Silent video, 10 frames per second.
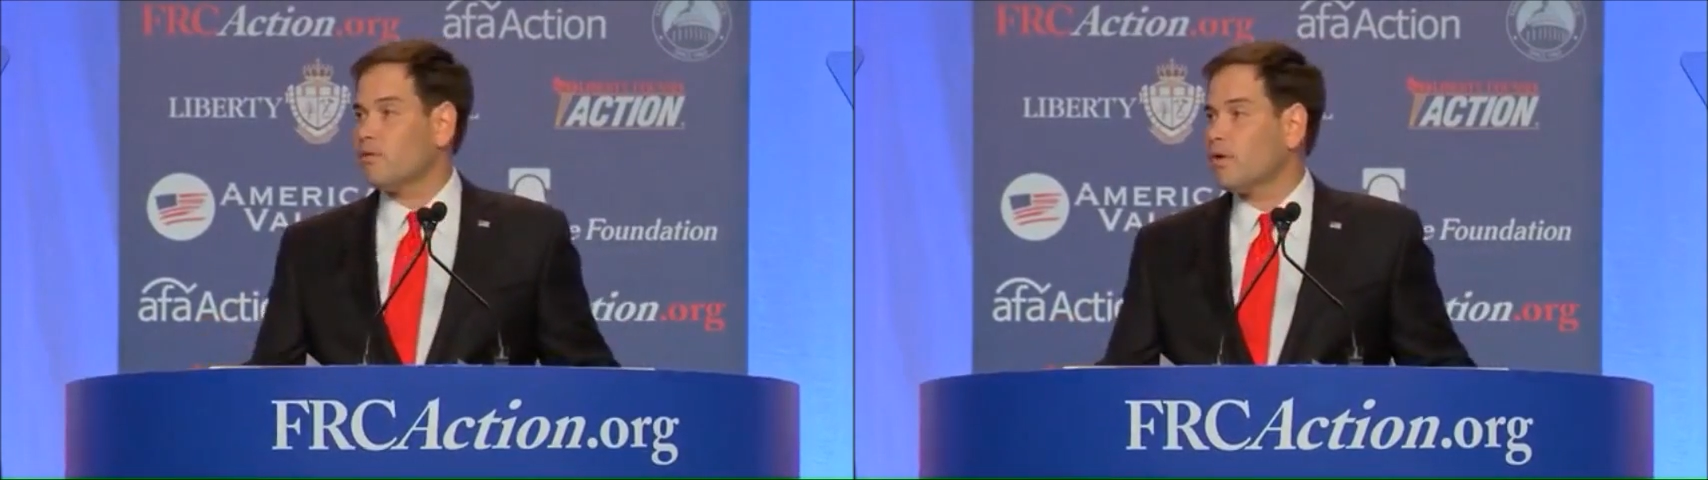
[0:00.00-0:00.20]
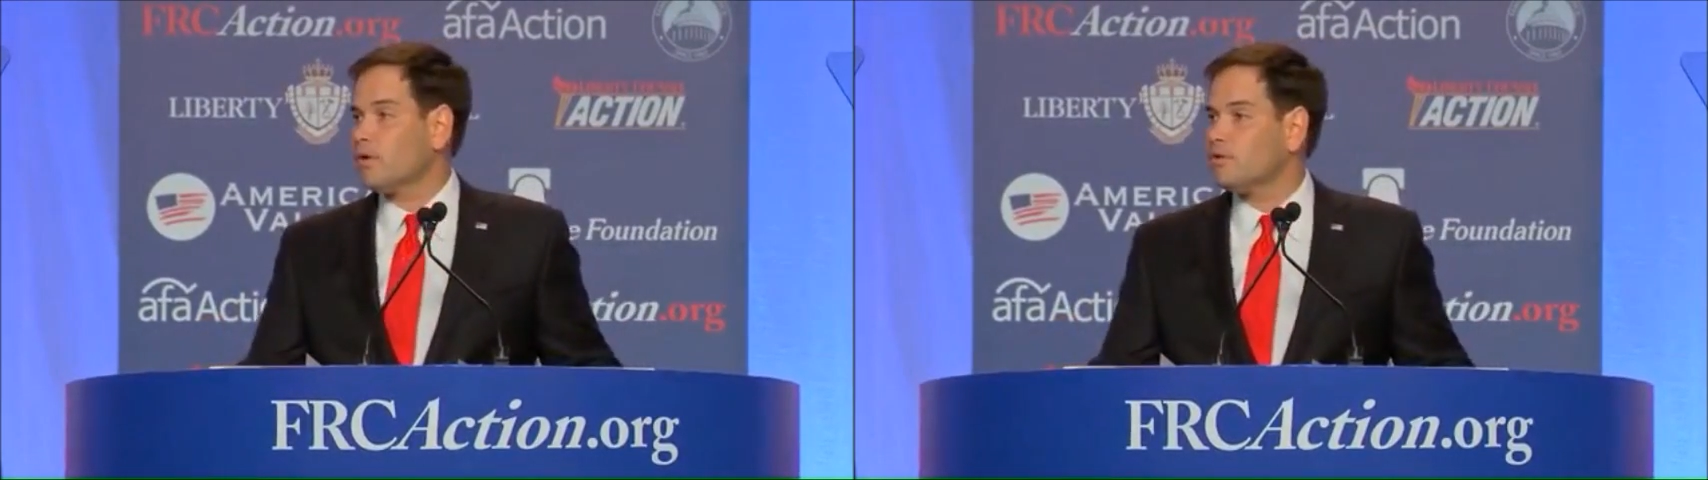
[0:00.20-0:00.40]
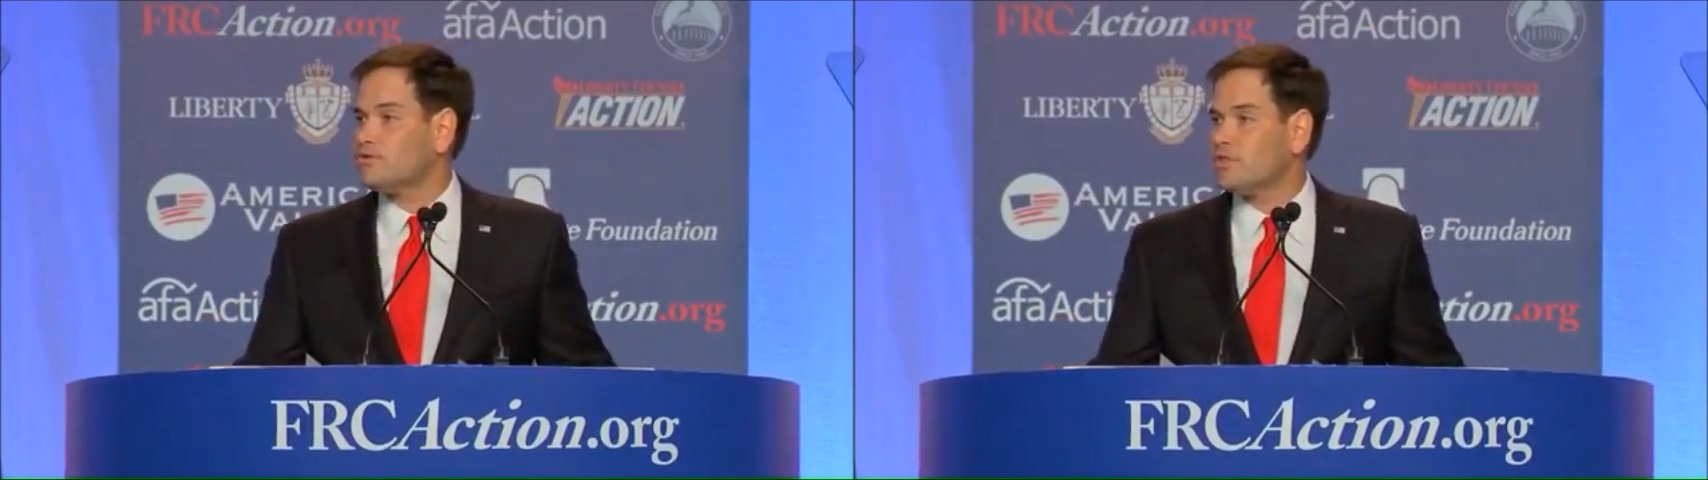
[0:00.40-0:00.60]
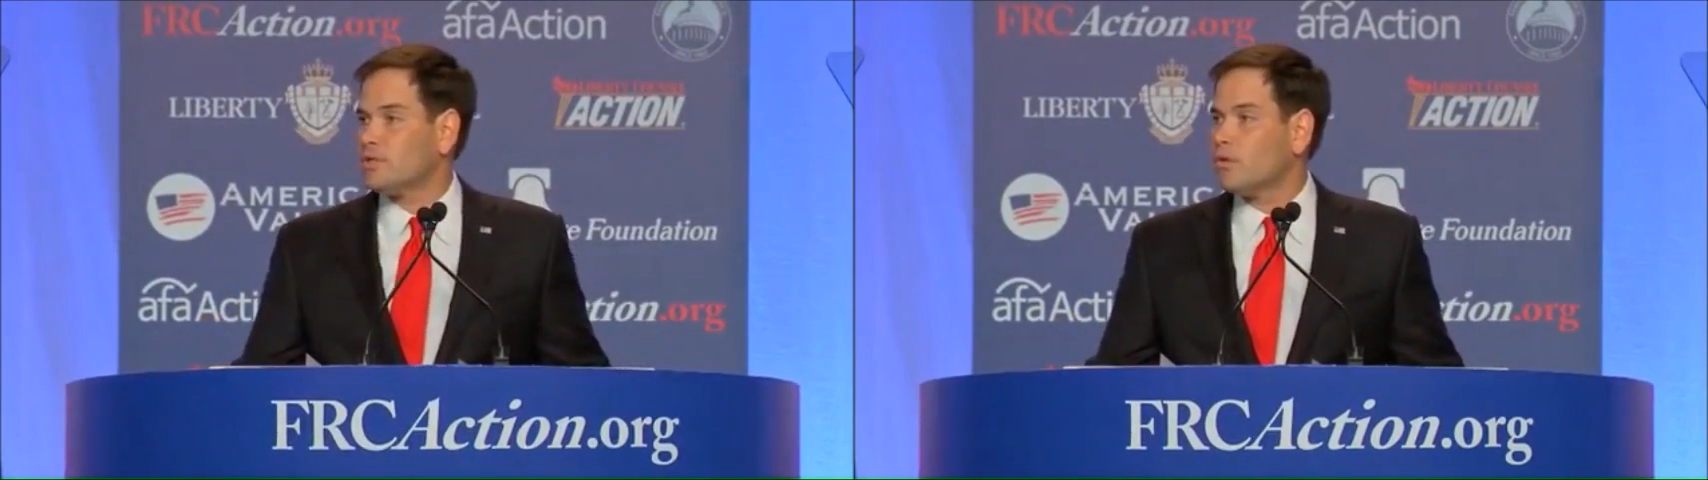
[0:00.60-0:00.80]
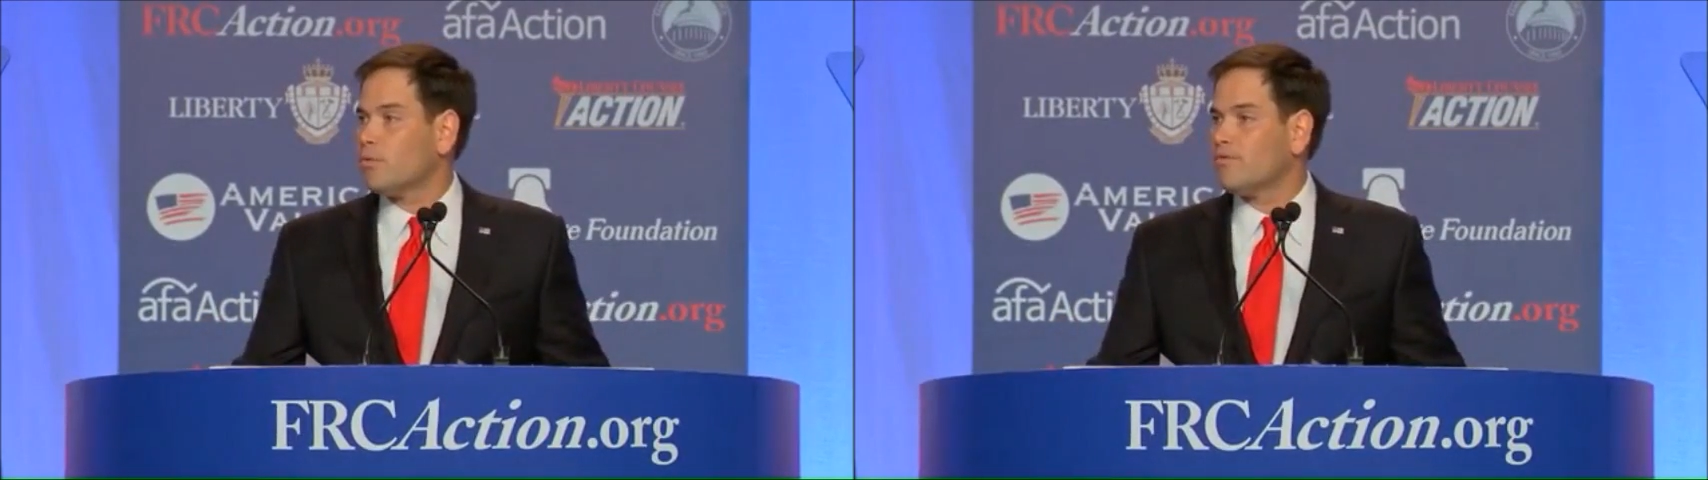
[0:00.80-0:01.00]
that we are
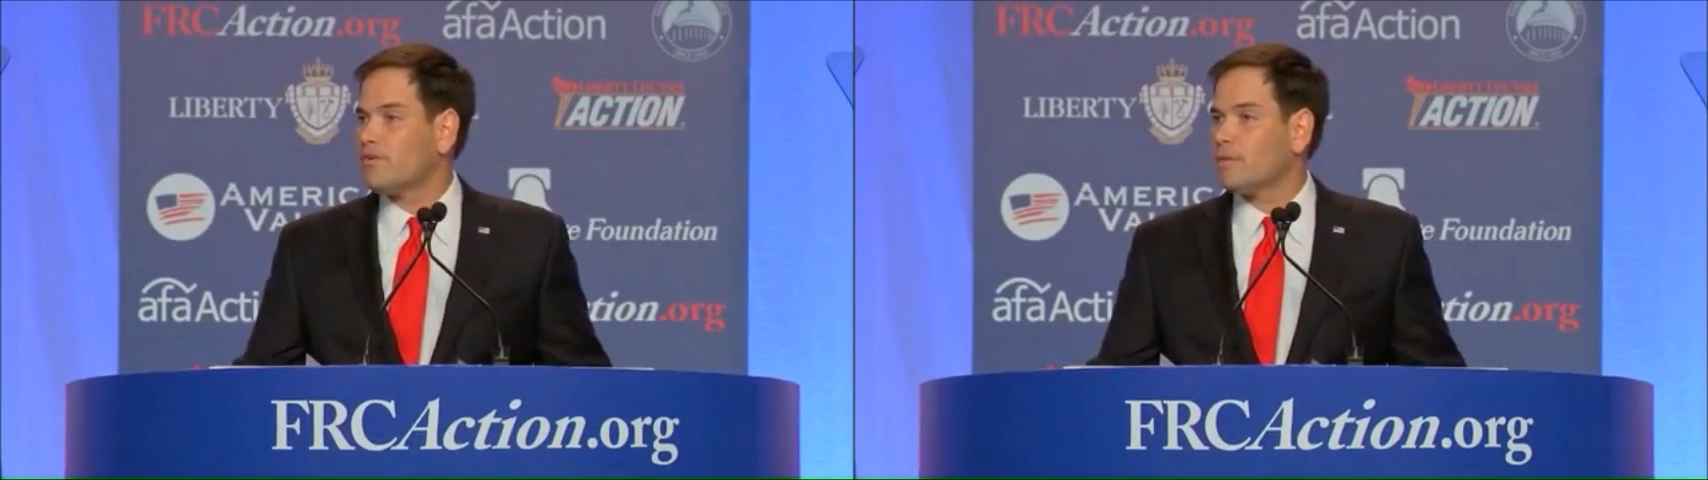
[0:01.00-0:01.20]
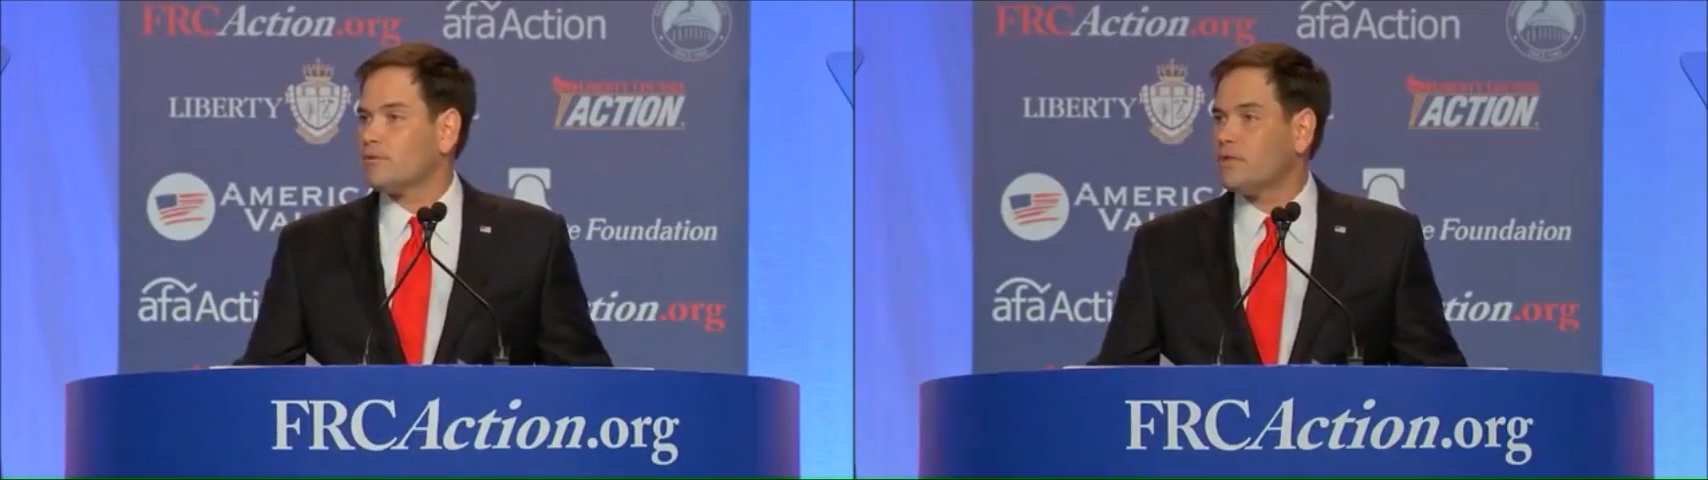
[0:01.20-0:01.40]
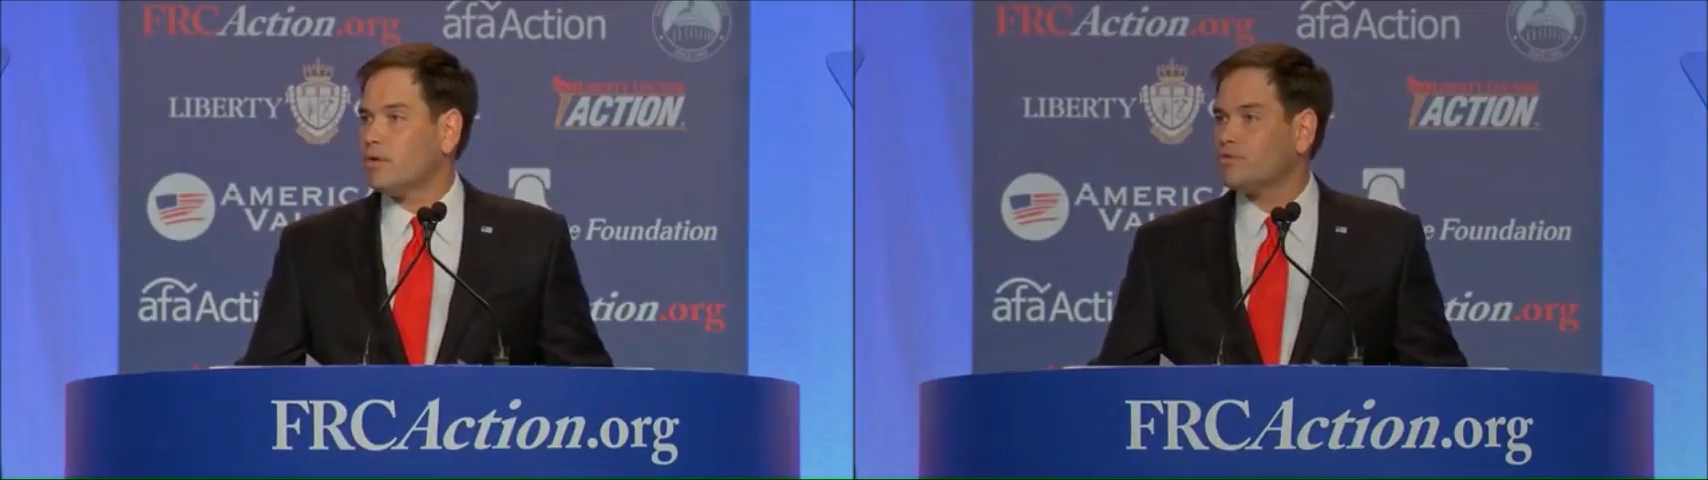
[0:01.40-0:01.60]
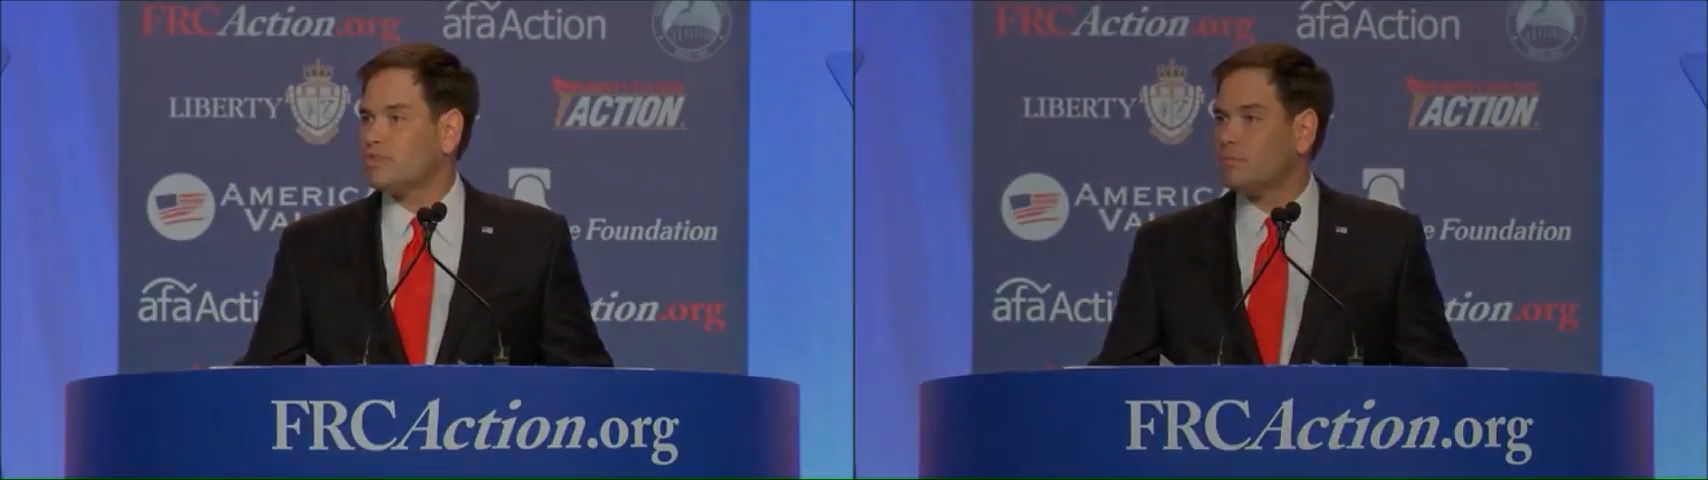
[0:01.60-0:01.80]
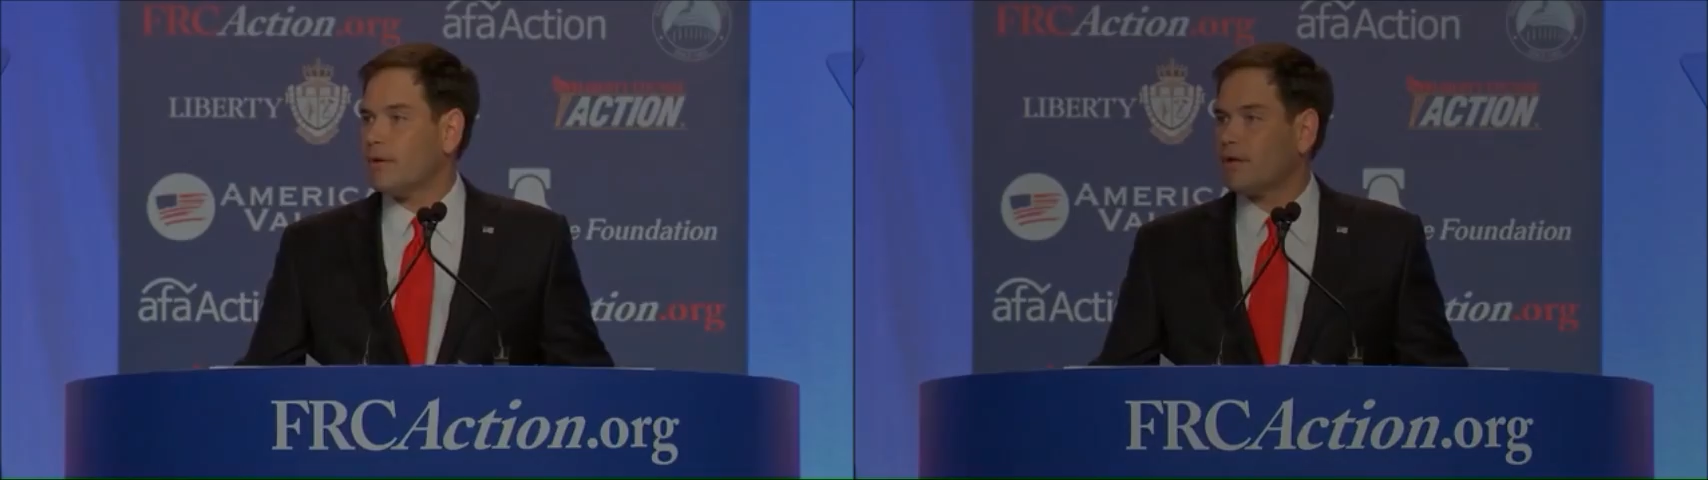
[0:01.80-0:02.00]
losing what we've come to know
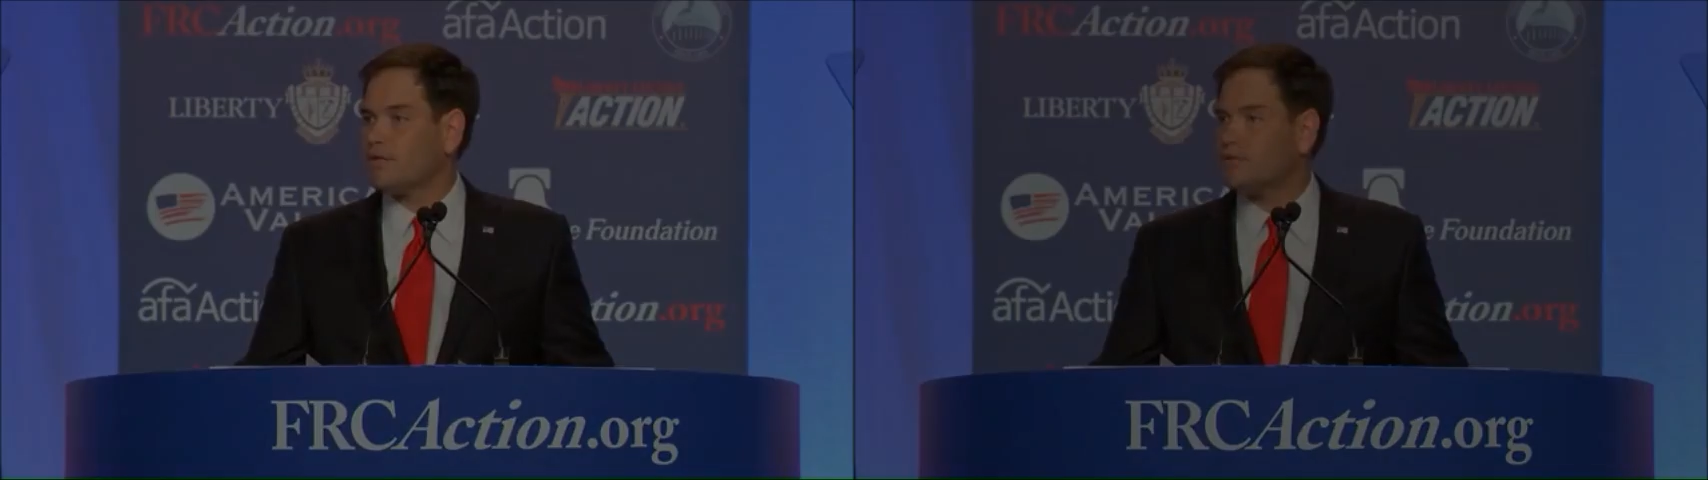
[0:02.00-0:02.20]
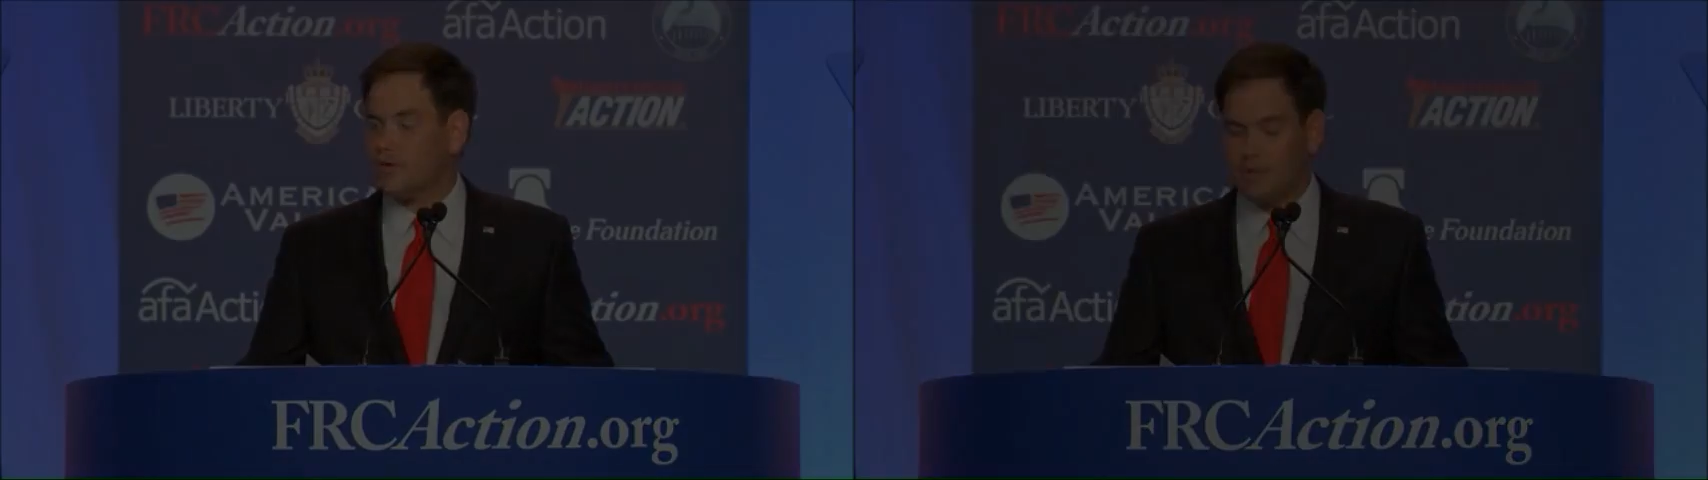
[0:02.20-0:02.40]
as the American